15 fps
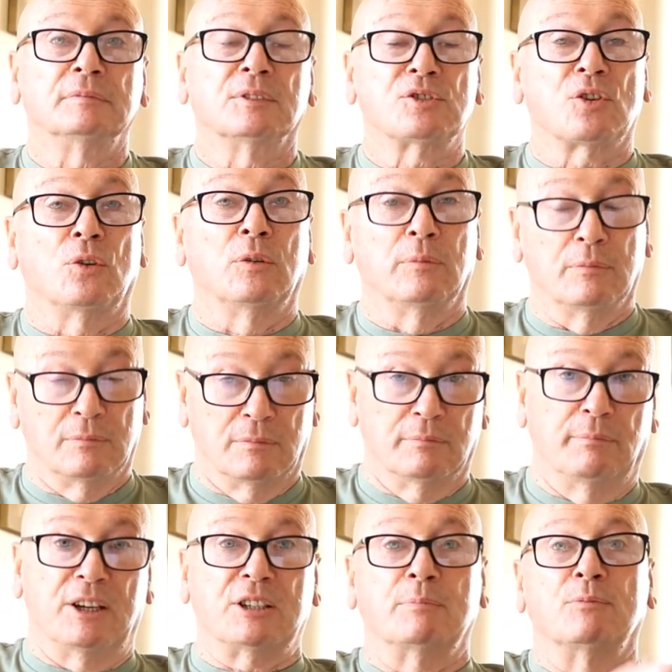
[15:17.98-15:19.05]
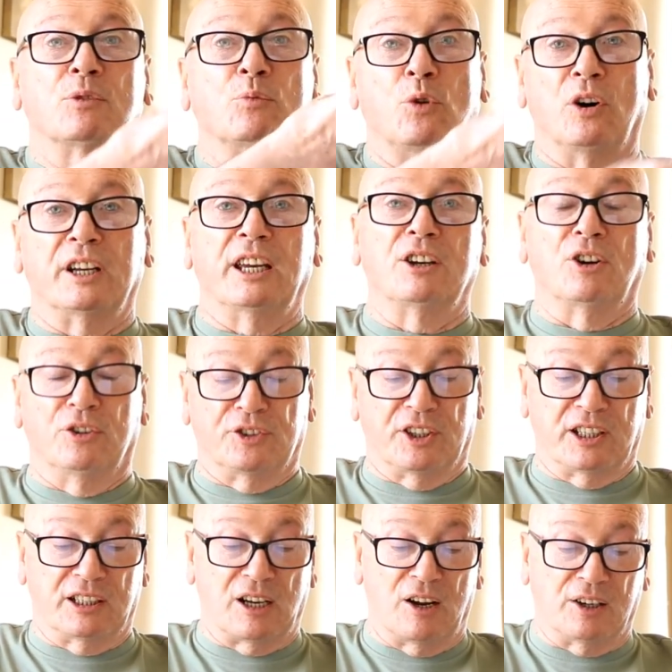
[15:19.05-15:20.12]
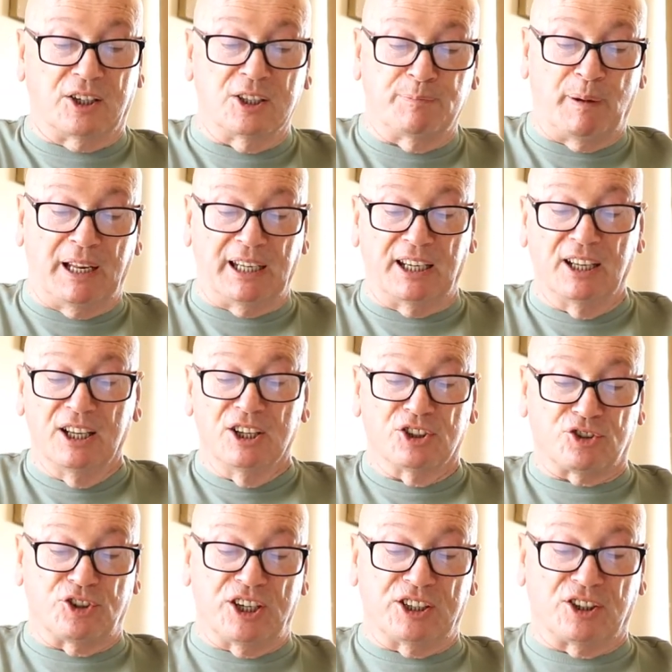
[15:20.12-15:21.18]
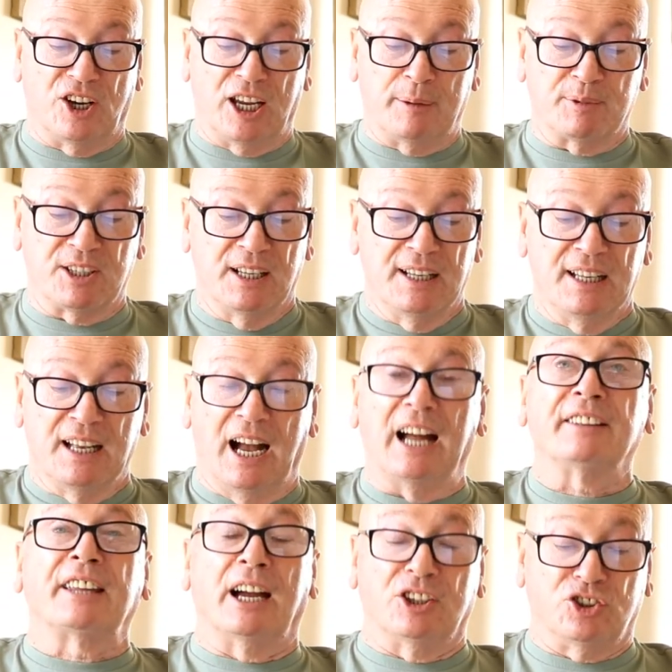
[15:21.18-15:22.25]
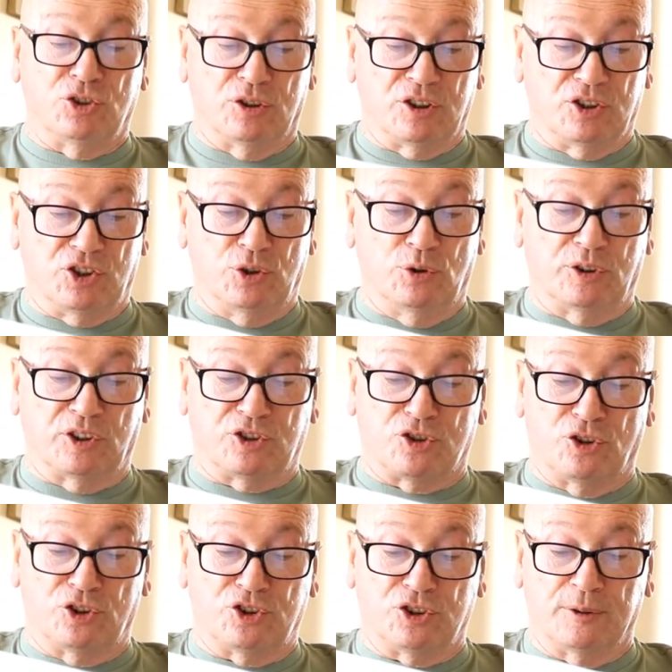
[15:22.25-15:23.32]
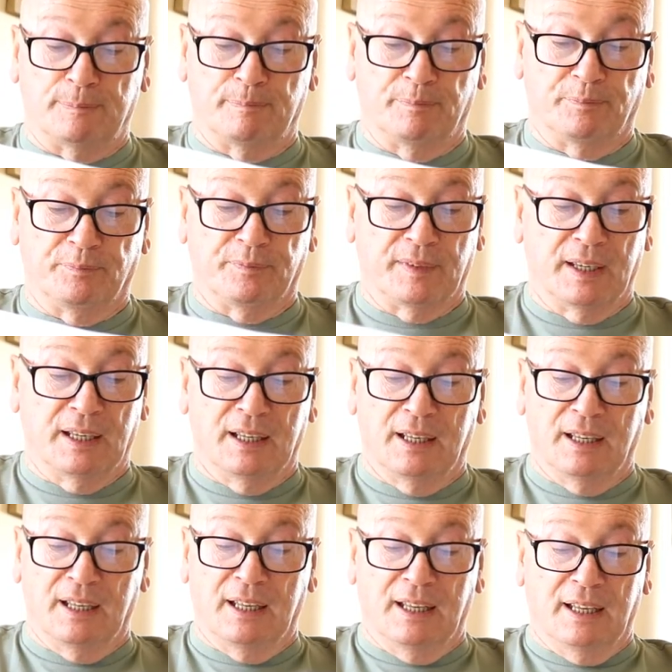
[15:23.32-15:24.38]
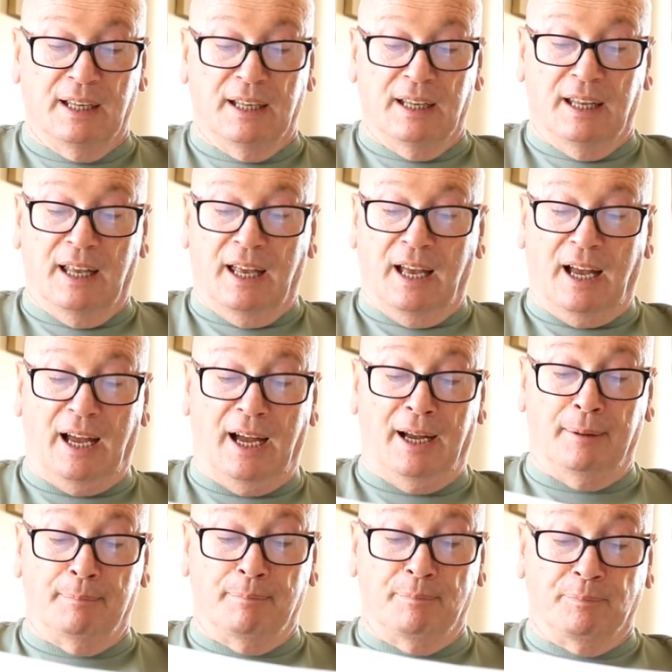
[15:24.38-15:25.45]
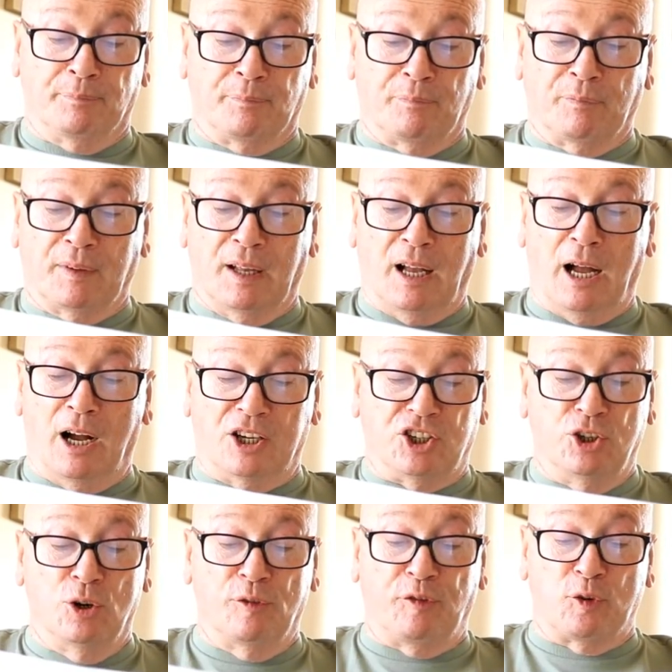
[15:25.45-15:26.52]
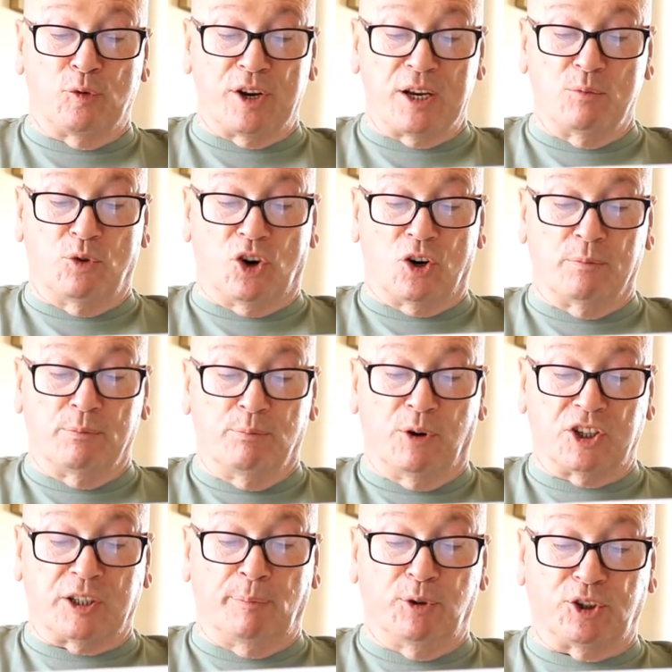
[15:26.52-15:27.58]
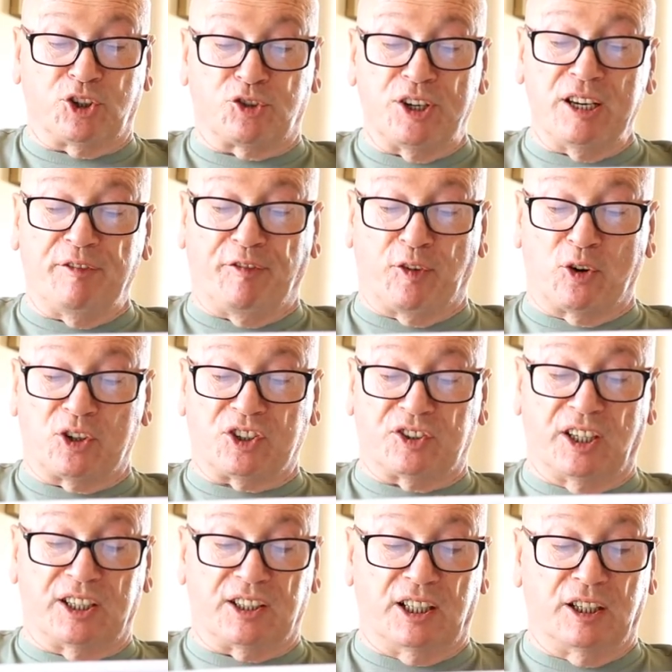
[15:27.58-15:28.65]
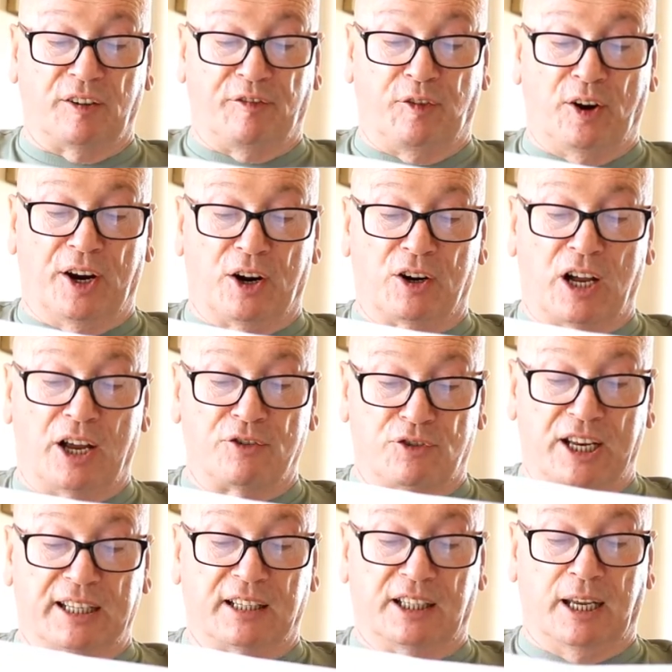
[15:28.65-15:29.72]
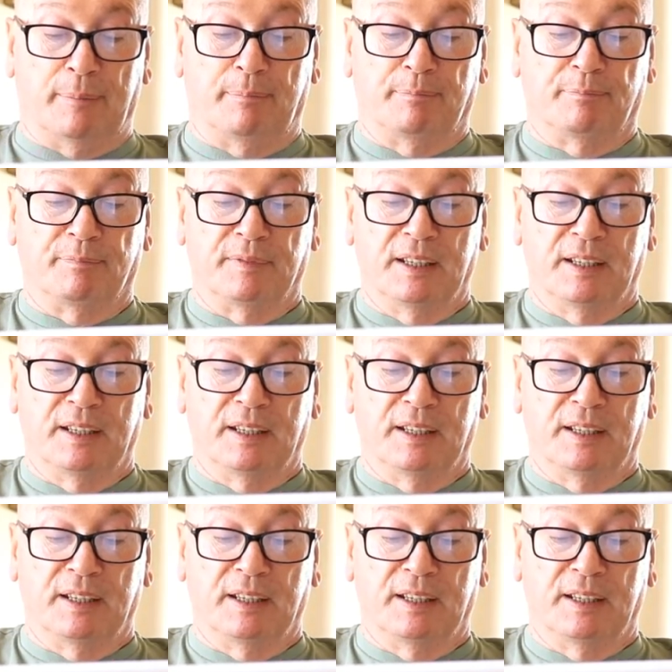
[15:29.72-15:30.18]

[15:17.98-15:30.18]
So let him walk in under the donkey's belly three times, and that should cure the thrush. Uh, our cue for ringworm was to put three fir sticks in the fire and redden them.